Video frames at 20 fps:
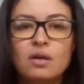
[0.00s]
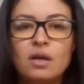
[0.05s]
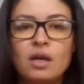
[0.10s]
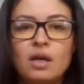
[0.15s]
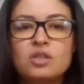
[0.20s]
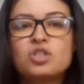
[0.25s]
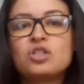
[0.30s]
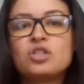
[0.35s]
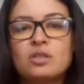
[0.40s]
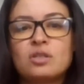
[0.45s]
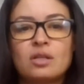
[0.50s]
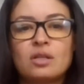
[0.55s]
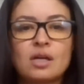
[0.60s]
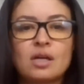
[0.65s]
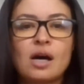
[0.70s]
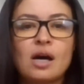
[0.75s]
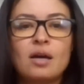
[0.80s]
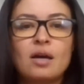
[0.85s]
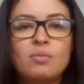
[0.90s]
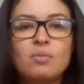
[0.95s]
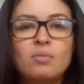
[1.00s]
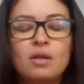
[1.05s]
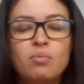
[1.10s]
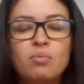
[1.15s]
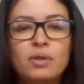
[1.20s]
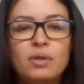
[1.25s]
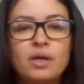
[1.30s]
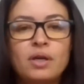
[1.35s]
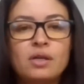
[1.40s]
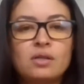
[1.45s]
It's just the time
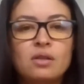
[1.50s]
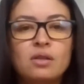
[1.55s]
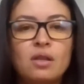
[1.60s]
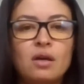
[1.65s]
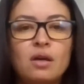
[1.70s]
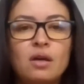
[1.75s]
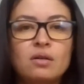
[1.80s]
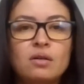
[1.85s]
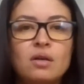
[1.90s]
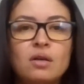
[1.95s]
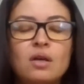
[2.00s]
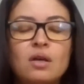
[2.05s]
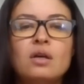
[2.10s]
that plays in there.